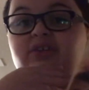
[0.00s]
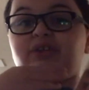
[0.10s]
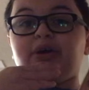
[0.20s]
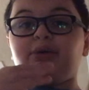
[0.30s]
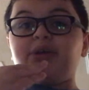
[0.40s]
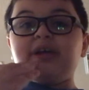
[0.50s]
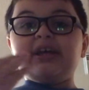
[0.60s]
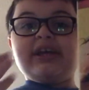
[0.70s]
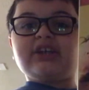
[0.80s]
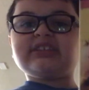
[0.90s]
So
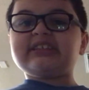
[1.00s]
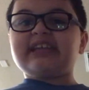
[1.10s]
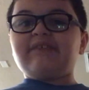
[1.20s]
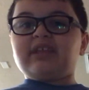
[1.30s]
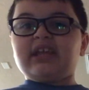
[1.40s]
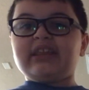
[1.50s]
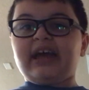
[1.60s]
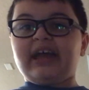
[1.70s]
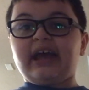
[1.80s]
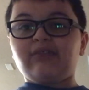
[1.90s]
here's the DVD that
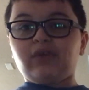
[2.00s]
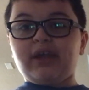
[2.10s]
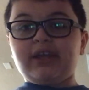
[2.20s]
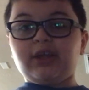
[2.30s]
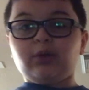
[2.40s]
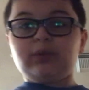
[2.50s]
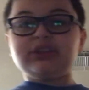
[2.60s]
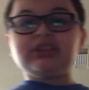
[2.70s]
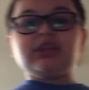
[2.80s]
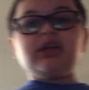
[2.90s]
I have right here,
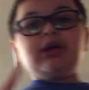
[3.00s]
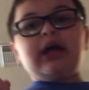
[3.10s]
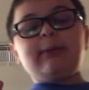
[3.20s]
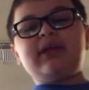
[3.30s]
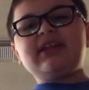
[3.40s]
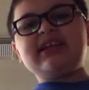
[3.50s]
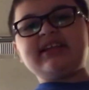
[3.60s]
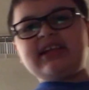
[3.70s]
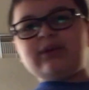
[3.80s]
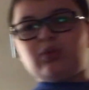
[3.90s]
which I mean
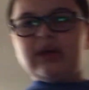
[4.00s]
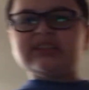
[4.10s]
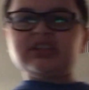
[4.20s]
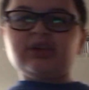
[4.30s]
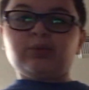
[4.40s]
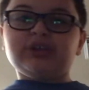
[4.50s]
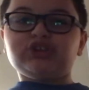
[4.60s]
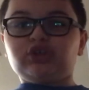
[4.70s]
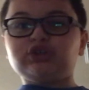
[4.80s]
it was the original